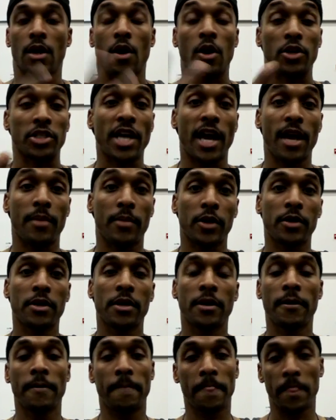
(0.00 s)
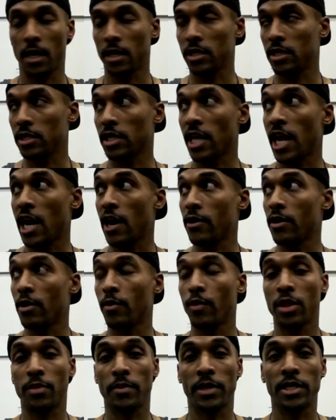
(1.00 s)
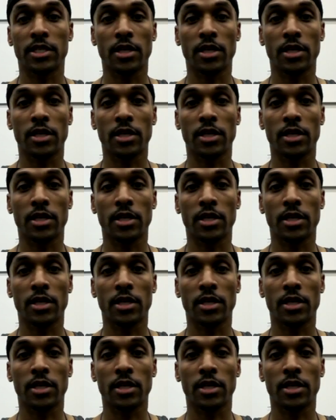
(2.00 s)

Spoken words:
or timer, and just carry them with me.